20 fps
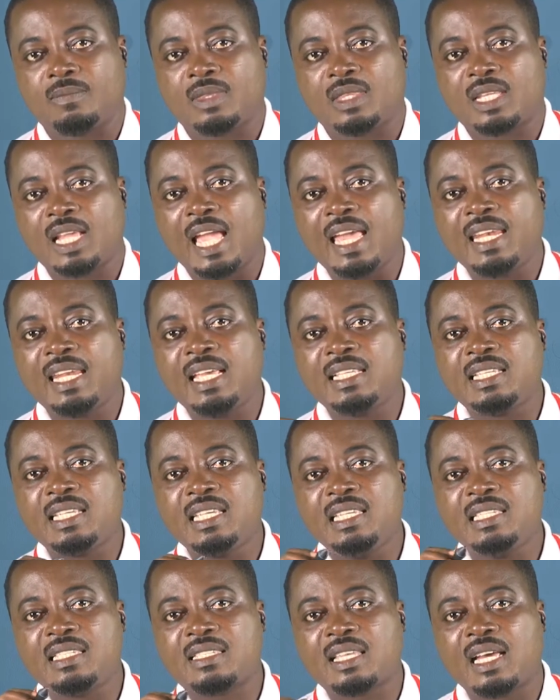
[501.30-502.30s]
energy in
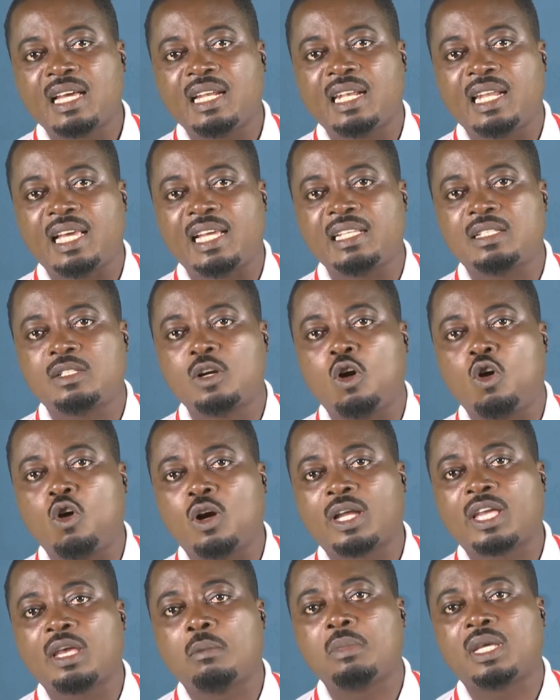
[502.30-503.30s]
sunlight or
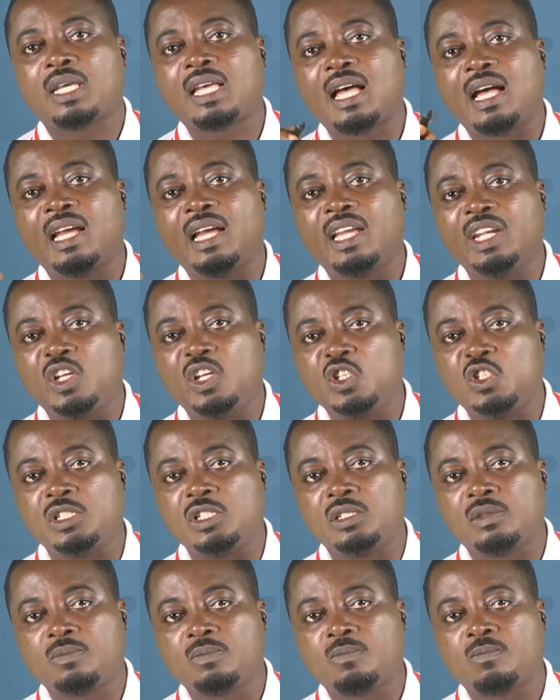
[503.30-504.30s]
chemical energy.
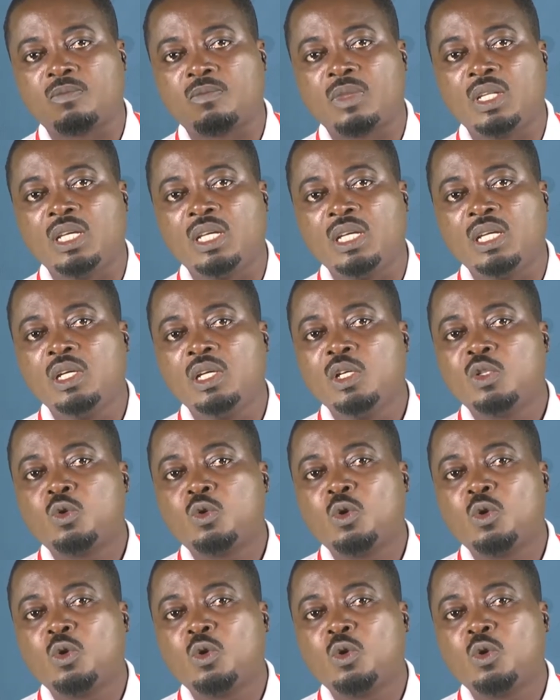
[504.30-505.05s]
So